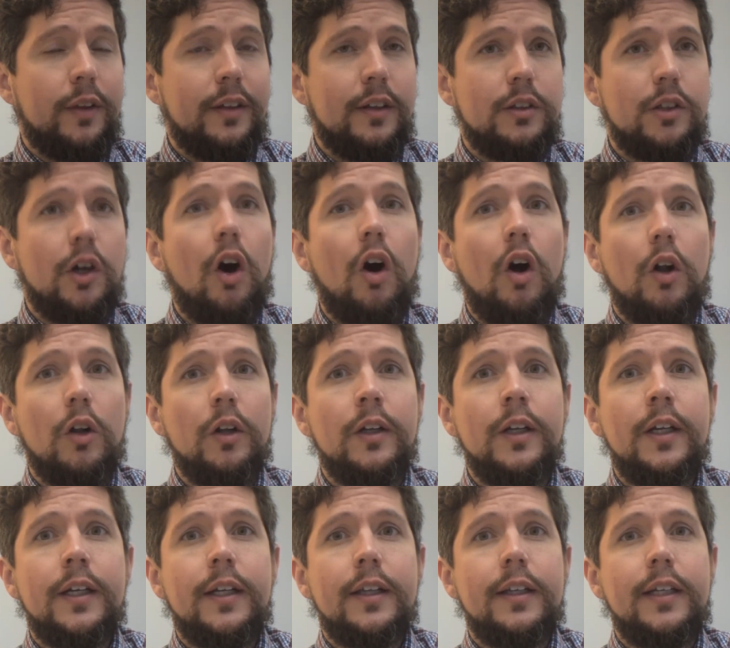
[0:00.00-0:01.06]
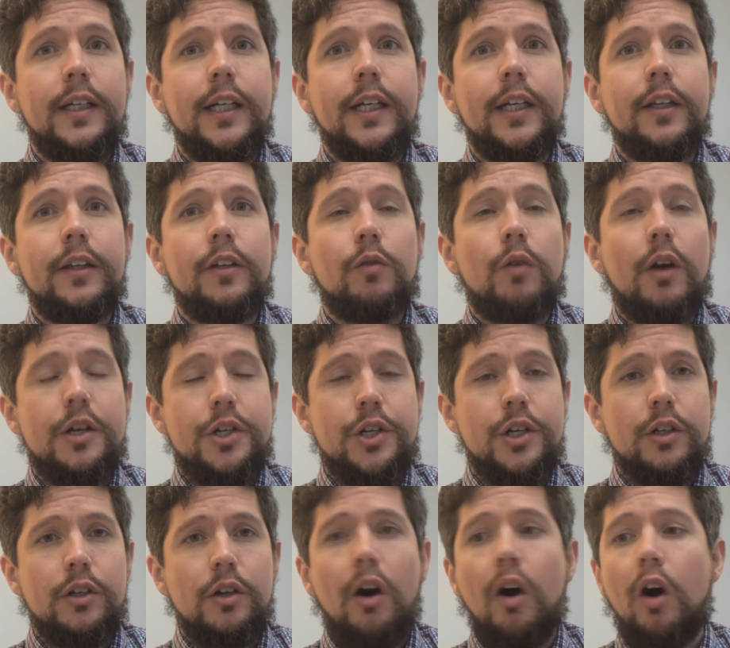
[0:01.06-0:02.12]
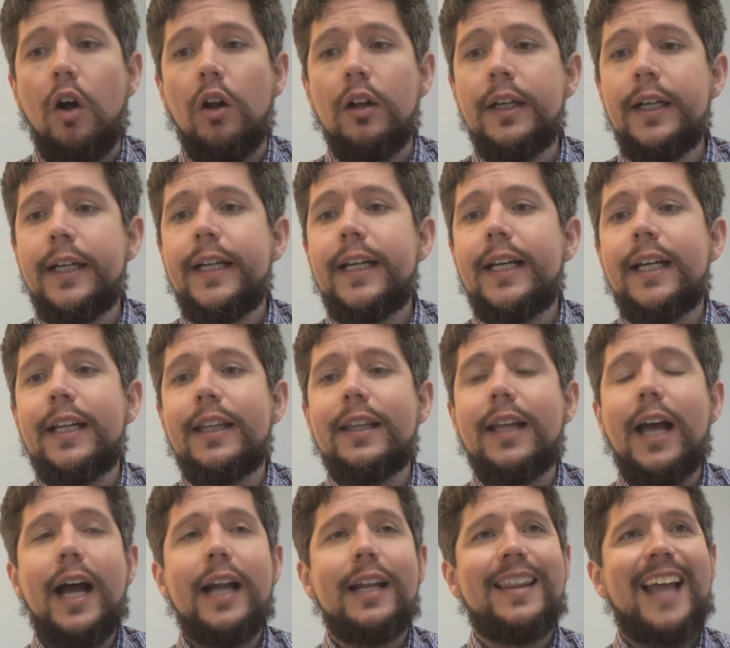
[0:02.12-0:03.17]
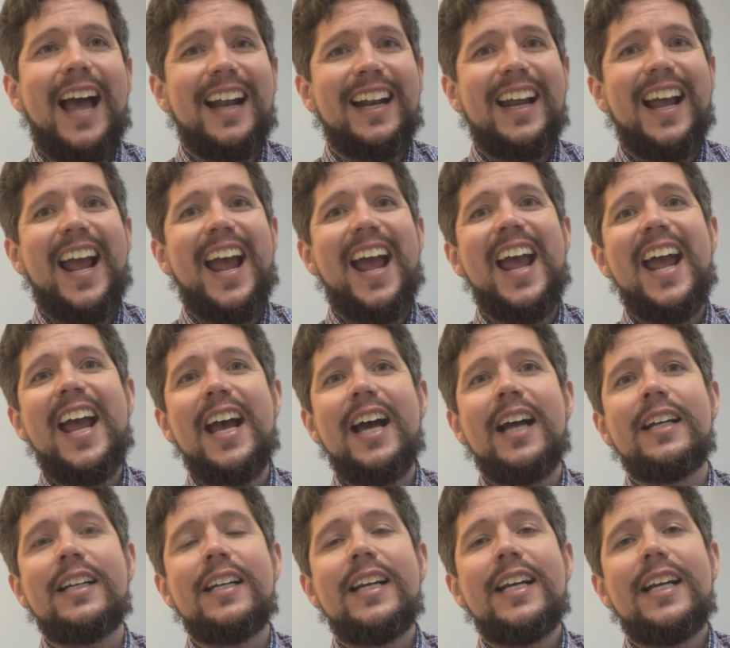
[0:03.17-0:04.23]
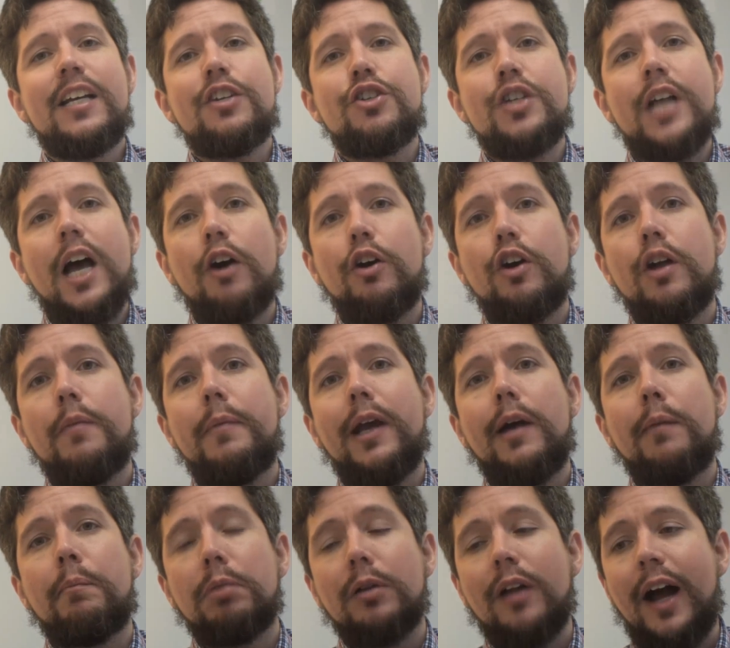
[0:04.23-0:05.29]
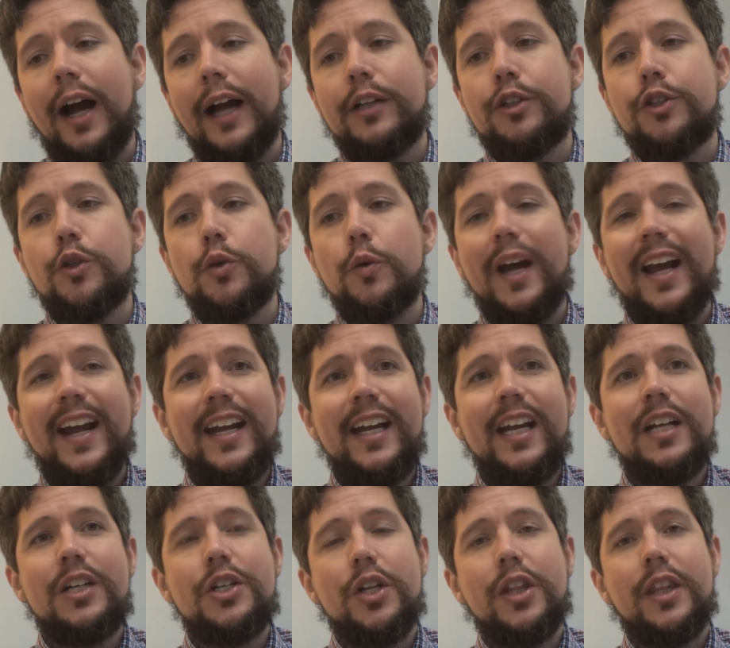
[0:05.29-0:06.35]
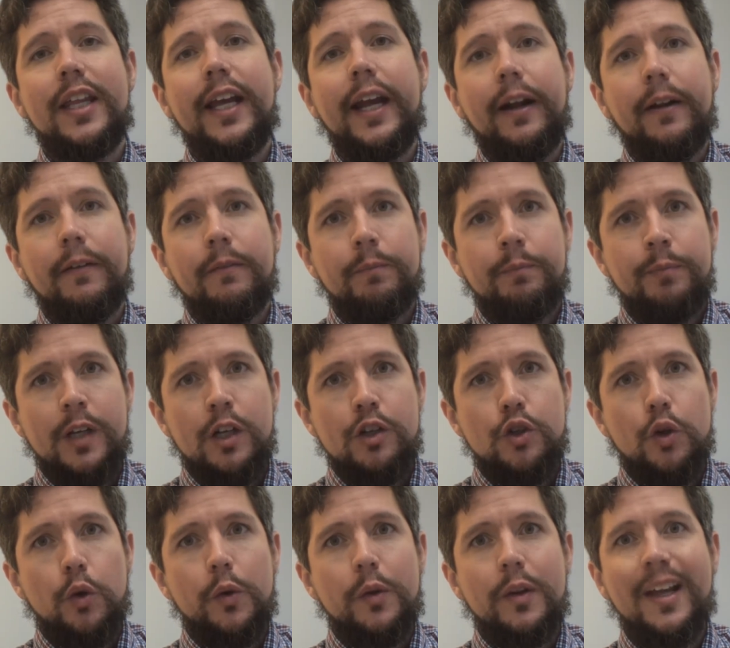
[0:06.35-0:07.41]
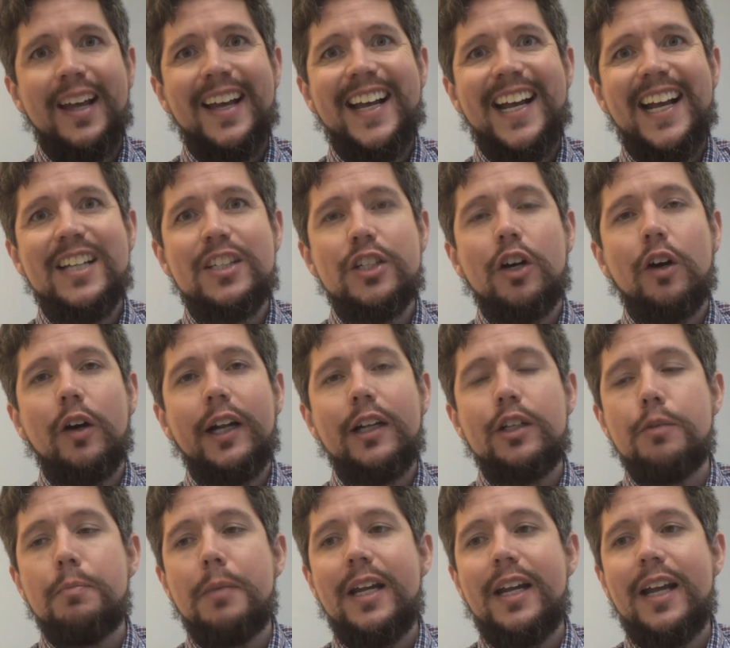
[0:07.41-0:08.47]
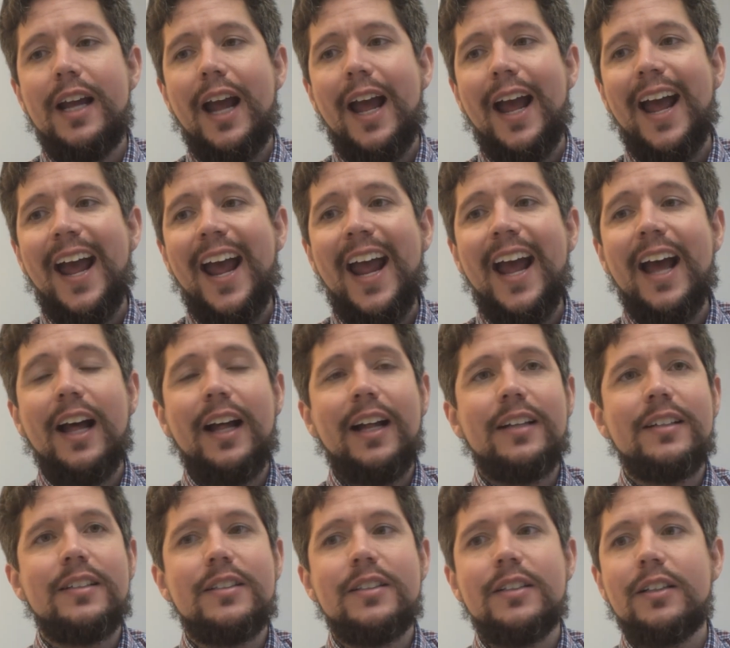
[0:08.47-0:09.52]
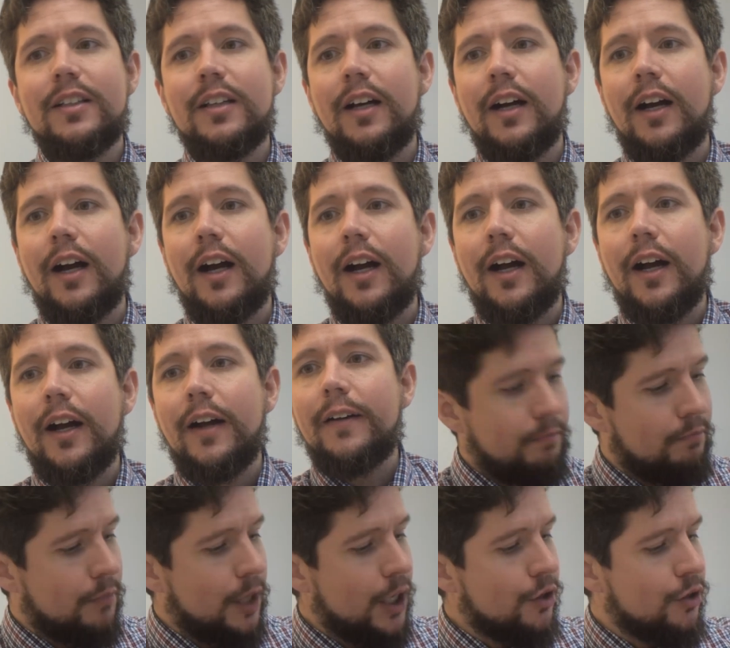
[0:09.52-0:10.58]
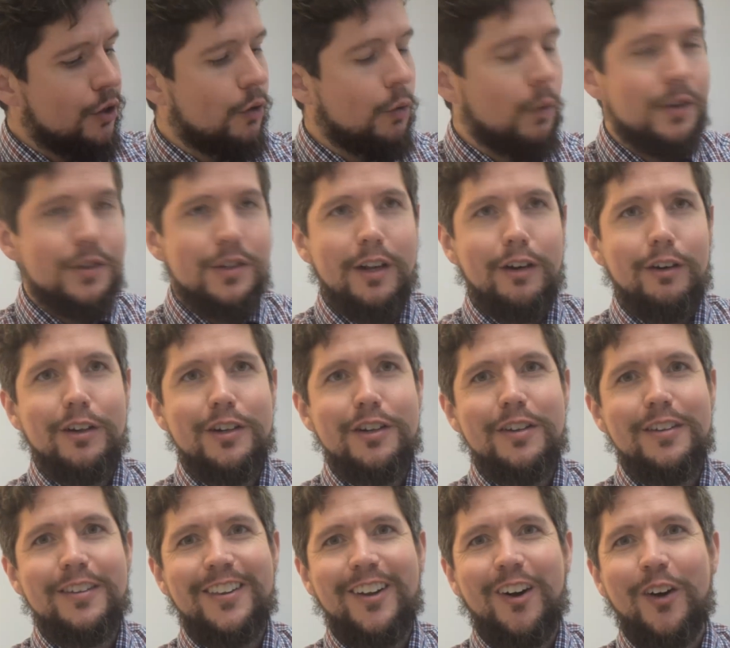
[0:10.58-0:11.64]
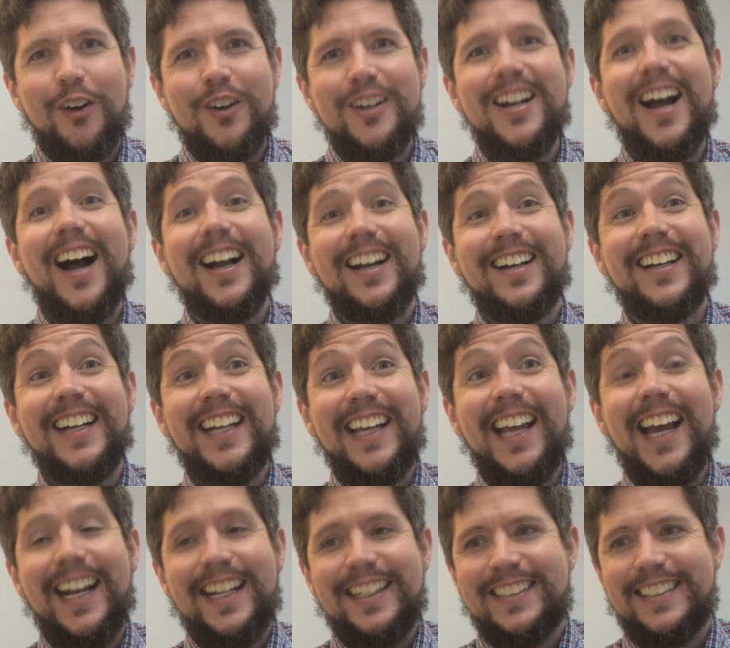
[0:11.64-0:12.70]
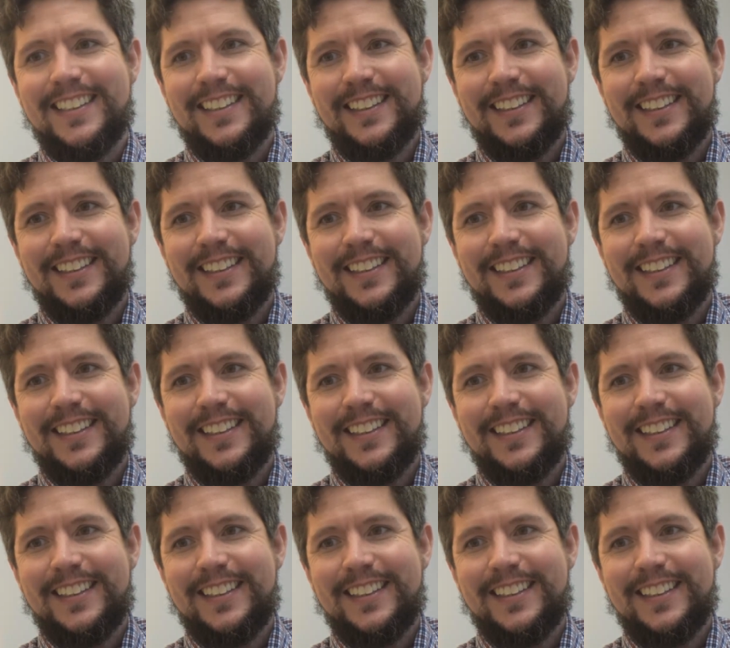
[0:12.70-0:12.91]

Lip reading: doll, the Russian doll, in that and is now going to be applied to each thing. So it's going to be and these are the ones that are not going to get it.